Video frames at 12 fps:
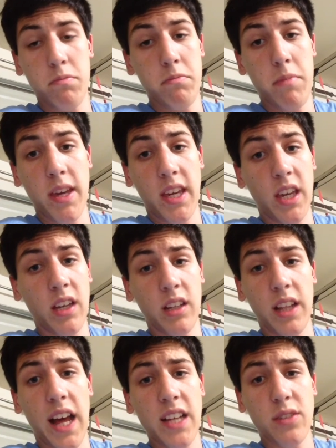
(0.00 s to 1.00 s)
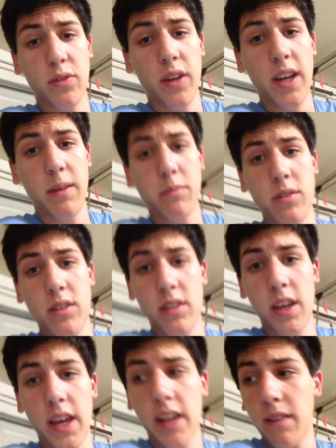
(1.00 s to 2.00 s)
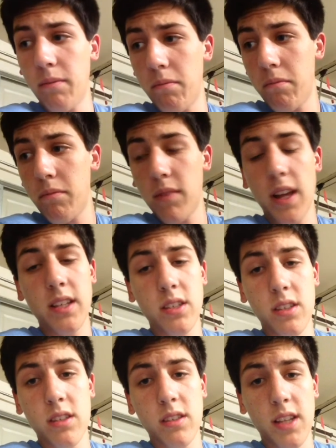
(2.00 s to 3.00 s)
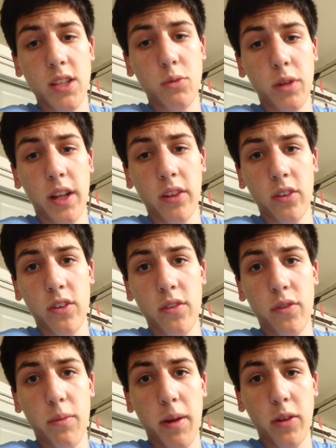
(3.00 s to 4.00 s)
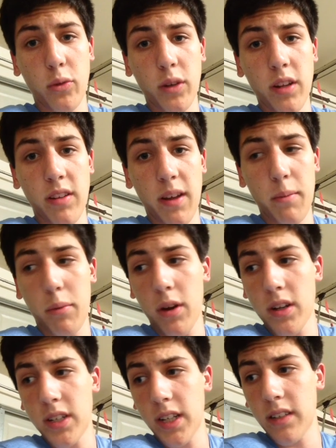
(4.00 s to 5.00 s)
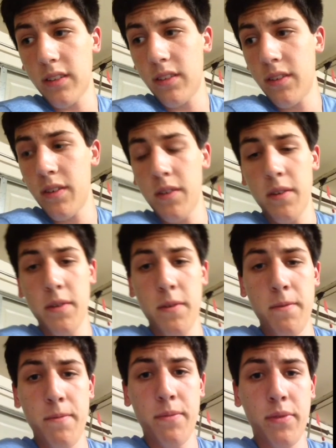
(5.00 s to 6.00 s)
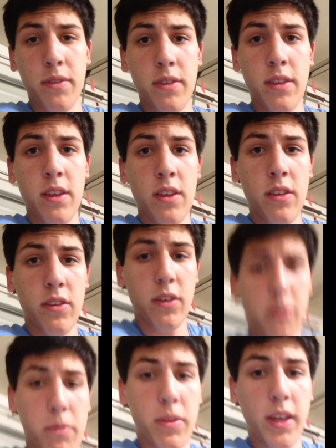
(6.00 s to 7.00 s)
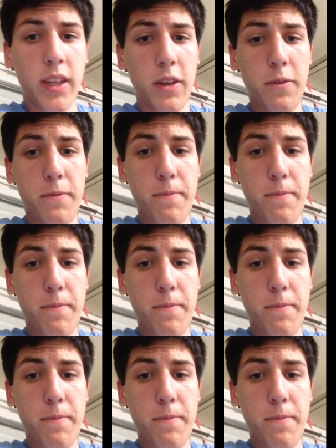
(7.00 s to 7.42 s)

making glass frames. And that's what I learned for my 20 time project. So thank you.